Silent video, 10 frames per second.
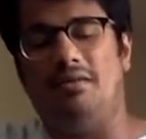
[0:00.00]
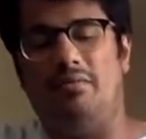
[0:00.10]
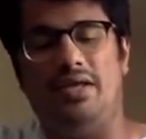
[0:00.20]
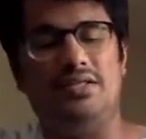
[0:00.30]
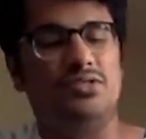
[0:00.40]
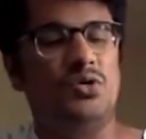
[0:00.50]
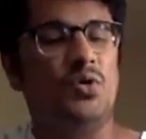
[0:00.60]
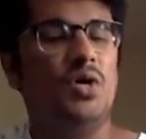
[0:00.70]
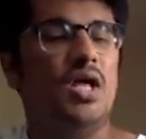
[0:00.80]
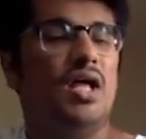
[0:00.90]
When I say
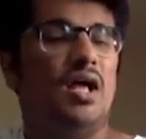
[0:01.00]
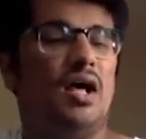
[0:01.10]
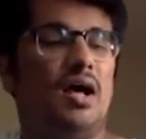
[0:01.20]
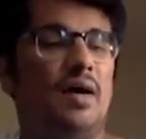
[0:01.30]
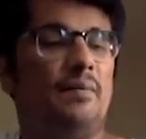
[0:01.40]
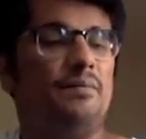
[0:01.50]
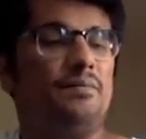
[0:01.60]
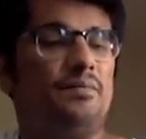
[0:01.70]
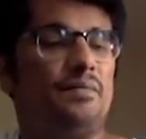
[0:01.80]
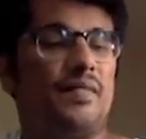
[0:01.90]
synchronization
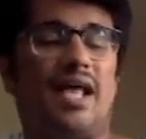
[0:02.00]
manner,